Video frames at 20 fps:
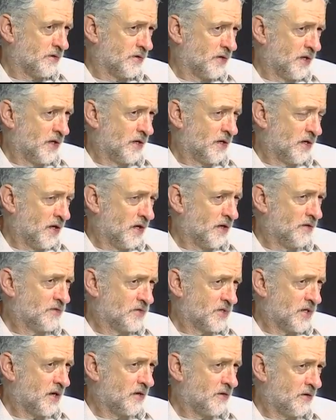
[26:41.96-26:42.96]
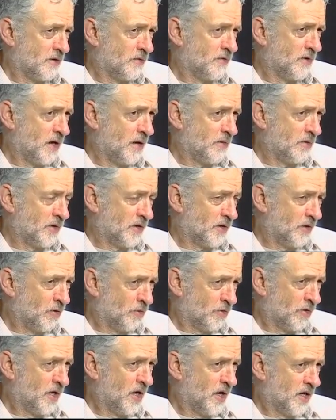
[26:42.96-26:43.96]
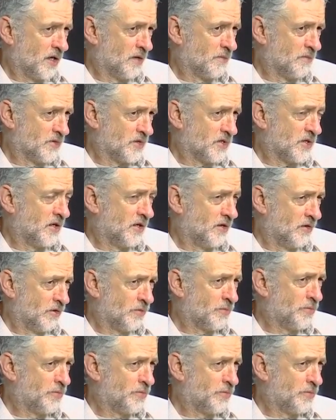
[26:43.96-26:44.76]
then the King of Saudi Arabia, the whole kingdom, is going to look